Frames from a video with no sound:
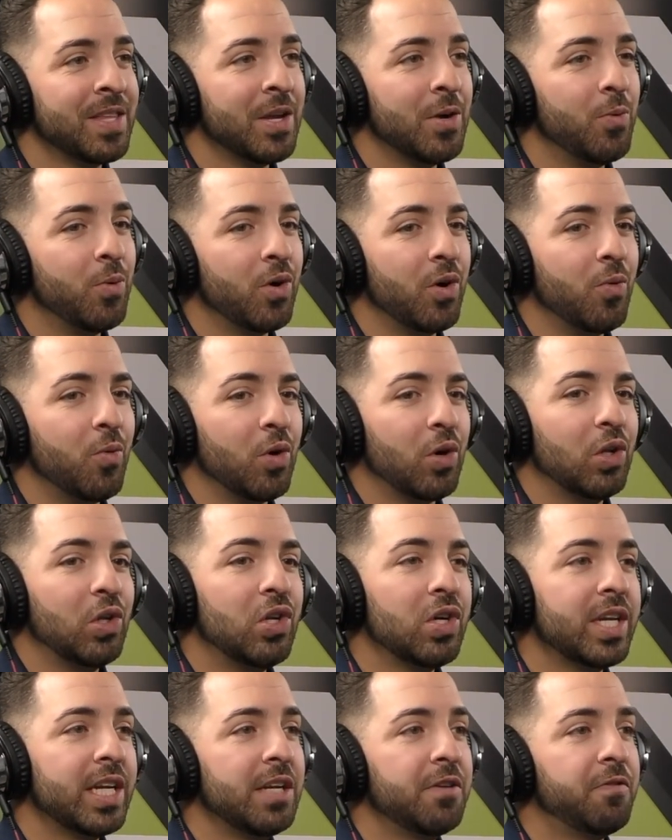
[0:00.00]
we're
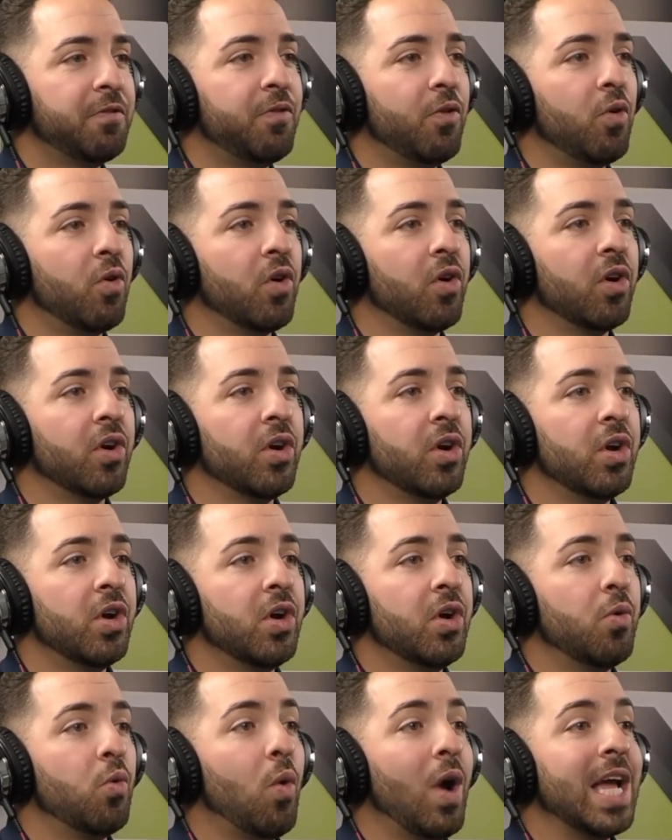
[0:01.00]
looking for
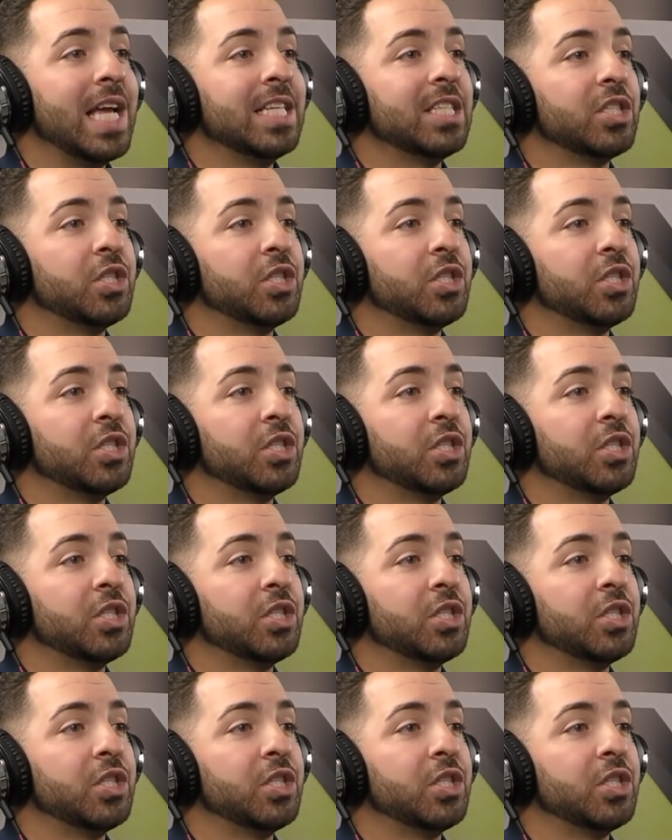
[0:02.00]
ways